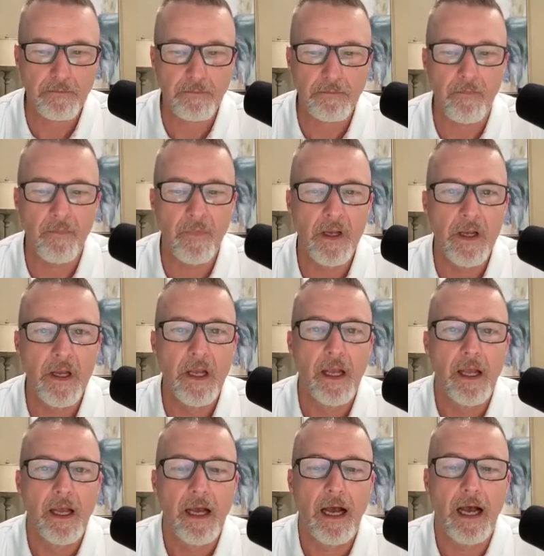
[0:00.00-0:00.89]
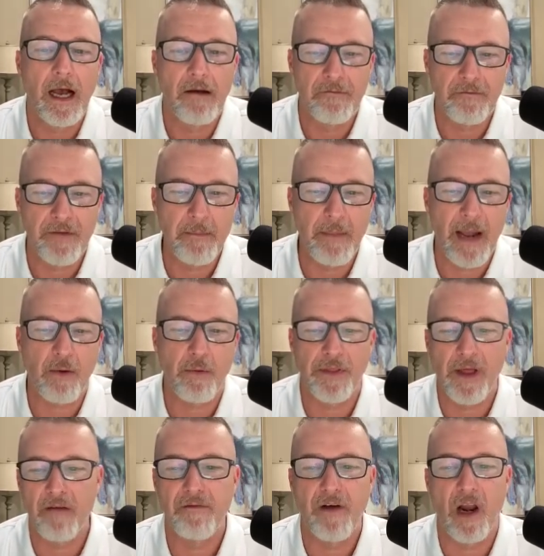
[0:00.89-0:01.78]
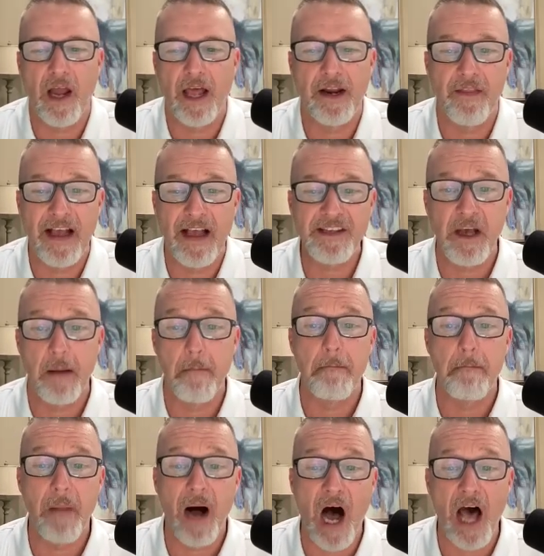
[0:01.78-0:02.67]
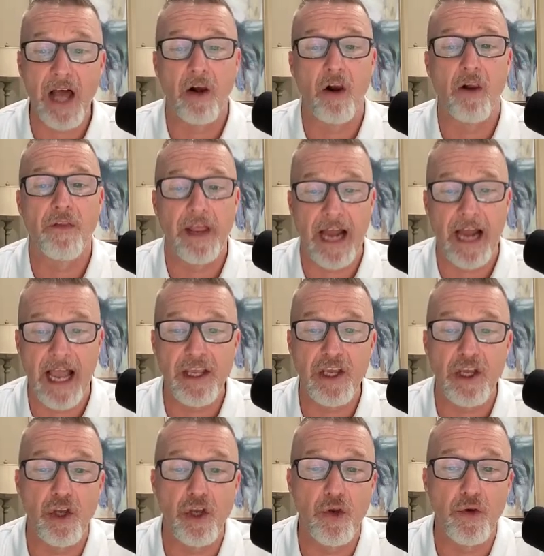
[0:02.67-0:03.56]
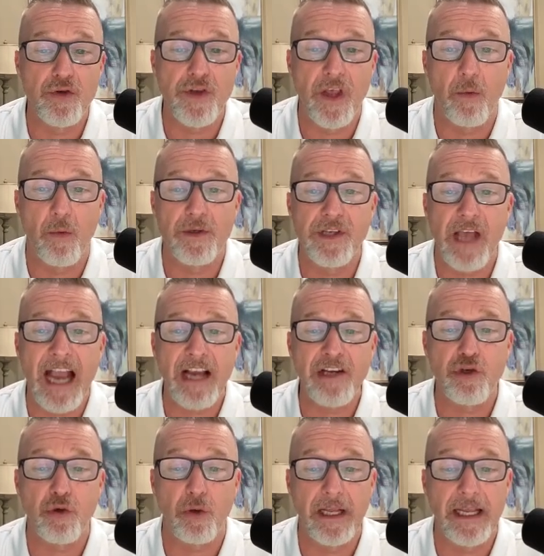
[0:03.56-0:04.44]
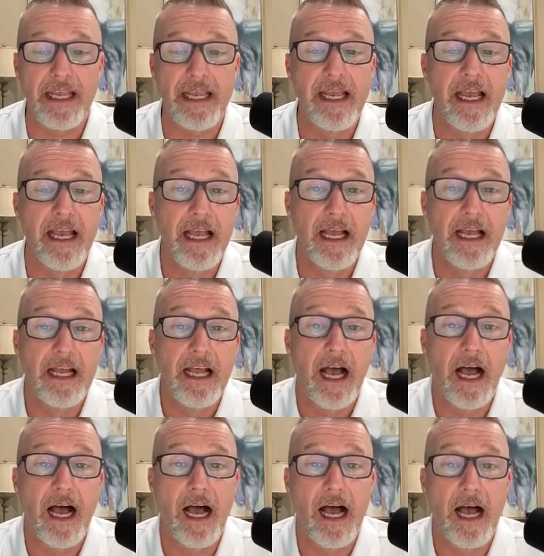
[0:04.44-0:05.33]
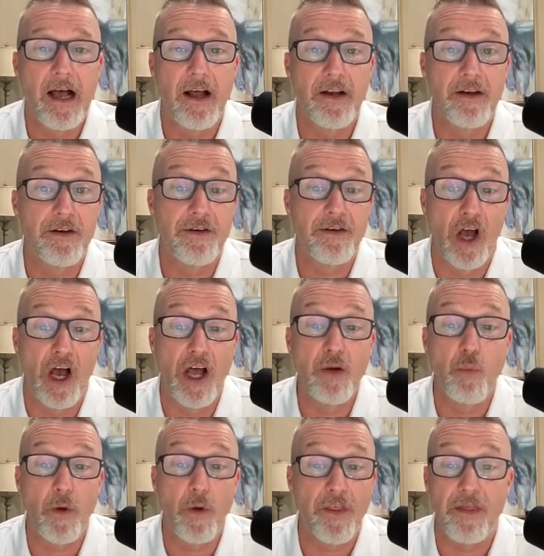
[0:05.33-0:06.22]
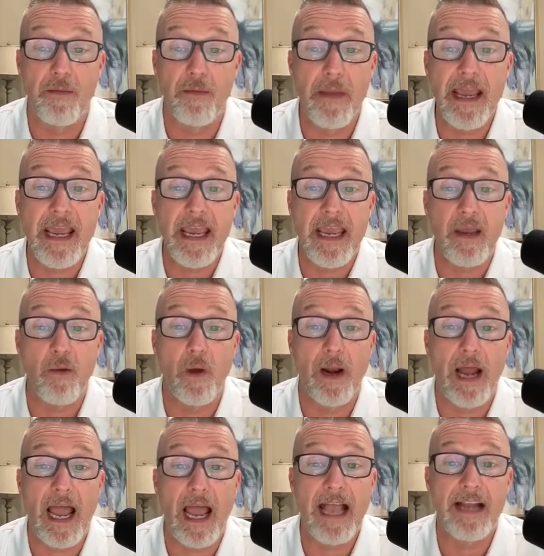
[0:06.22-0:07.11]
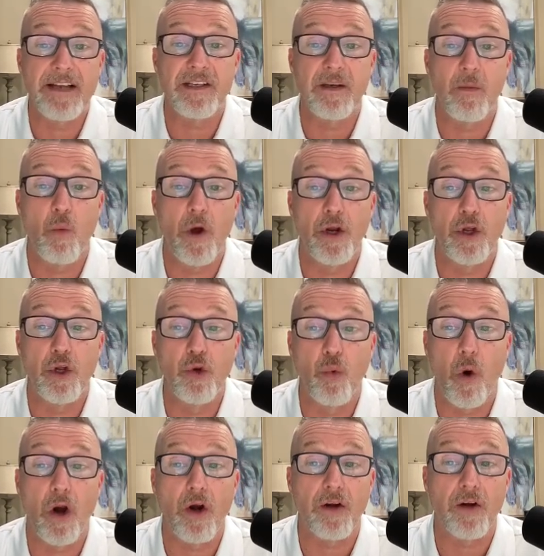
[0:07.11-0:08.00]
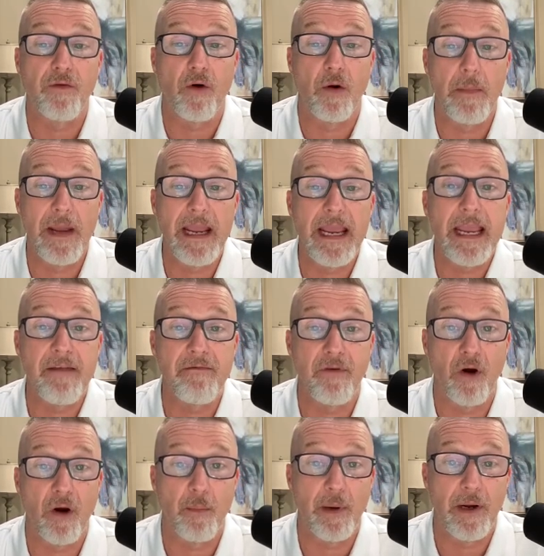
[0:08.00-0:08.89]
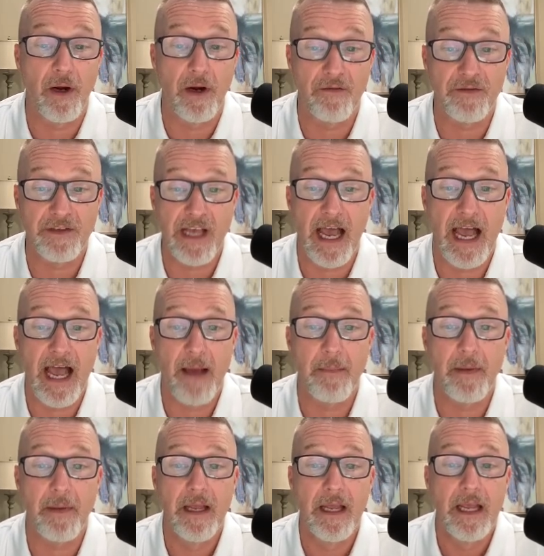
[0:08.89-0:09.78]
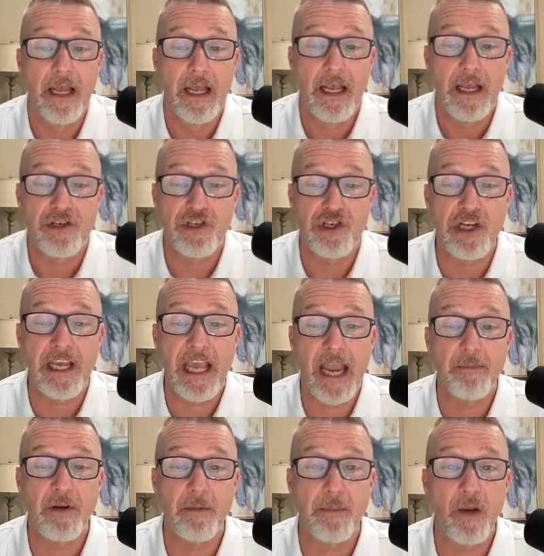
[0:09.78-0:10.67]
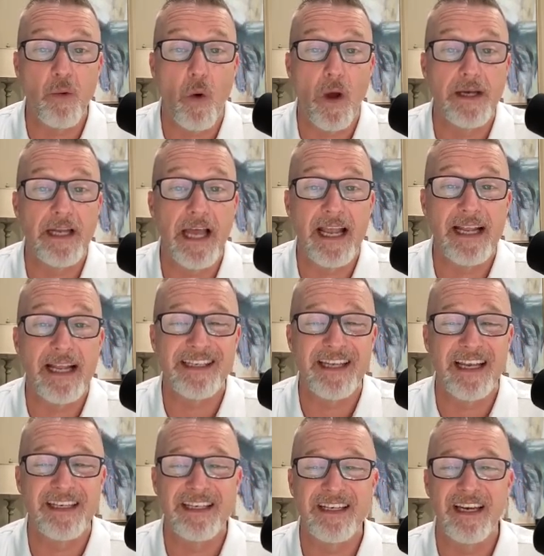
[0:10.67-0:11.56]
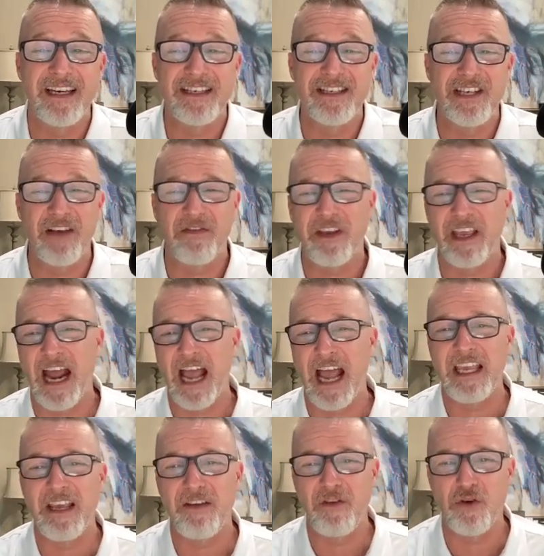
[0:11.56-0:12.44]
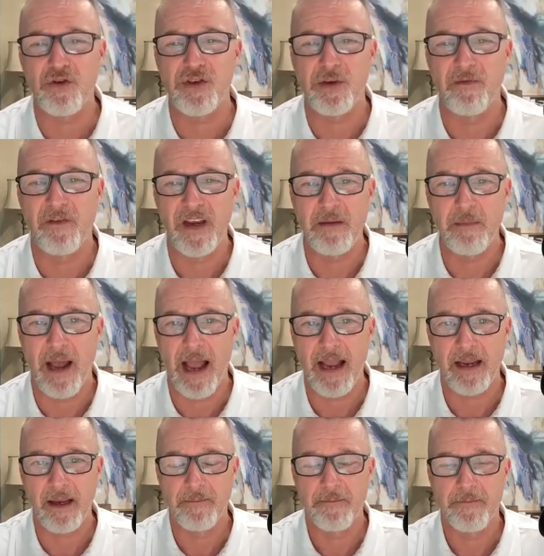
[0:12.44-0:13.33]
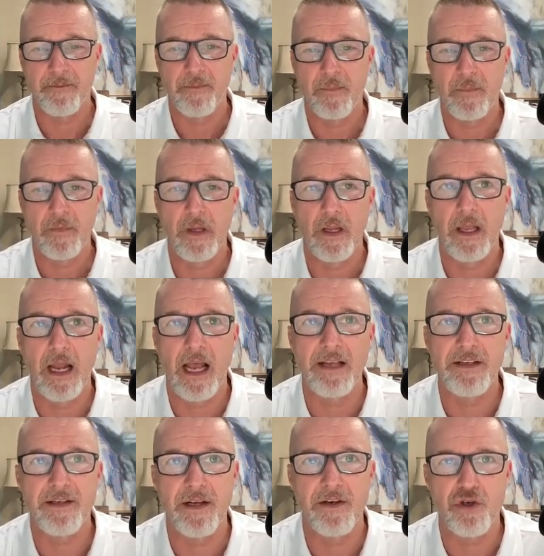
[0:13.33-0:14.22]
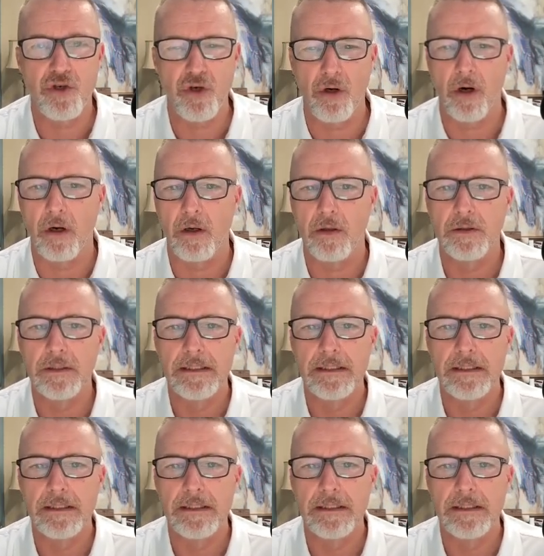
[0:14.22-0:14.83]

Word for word: Mm-hmm. Uh, feedback without fallout. And that's a model that I use that was actually uh, done with me when I had someone who worked for me for a period of time. She came to me one day and said, Jeff, can I give you some feedback? And I said, sure.